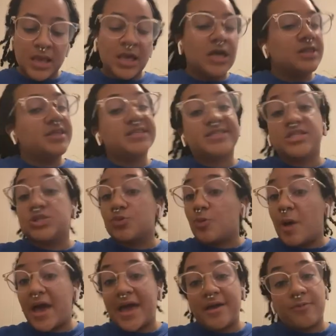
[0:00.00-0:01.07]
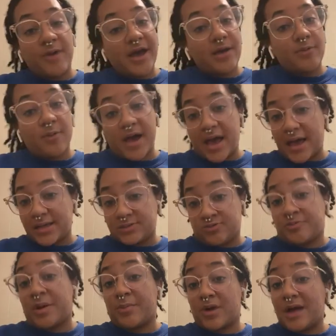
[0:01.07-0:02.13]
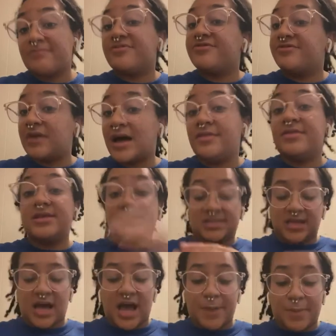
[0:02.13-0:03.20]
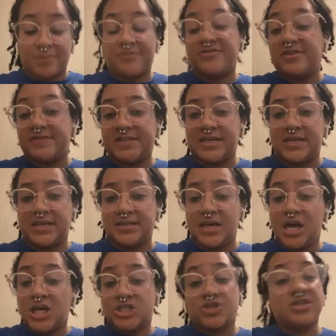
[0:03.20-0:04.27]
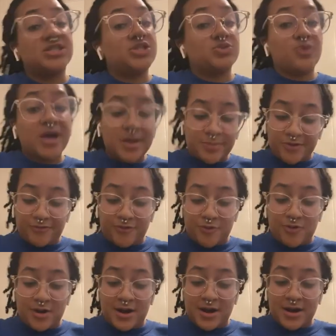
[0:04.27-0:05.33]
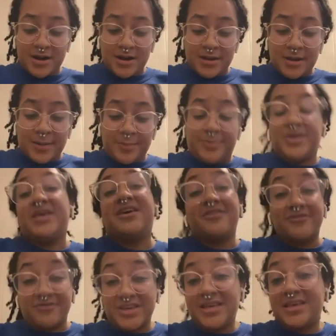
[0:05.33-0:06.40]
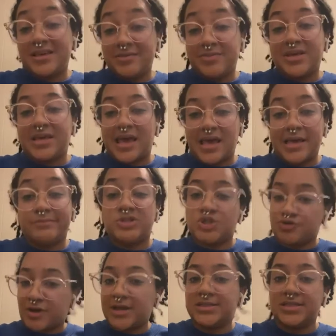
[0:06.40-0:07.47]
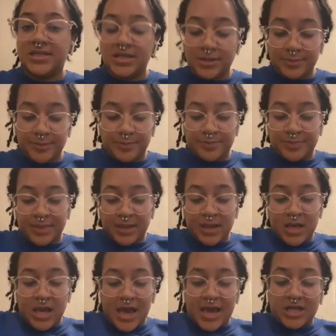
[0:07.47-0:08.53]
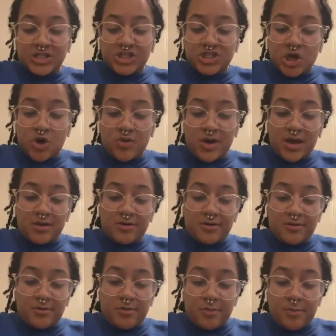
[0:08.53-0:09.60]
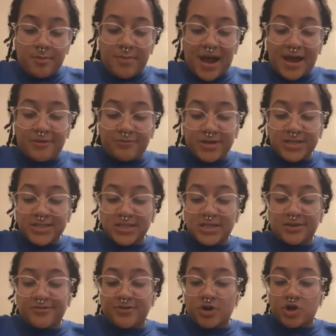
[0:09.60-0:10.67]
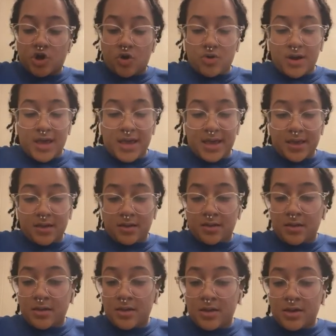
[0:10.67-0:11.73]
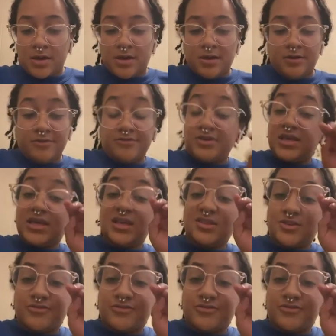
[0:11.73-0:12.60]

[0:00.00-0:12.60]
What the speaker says: This is way, way, way. So remember, I'm 15. So this is way before being vegan became trendy. And so my reasoning for going vegan the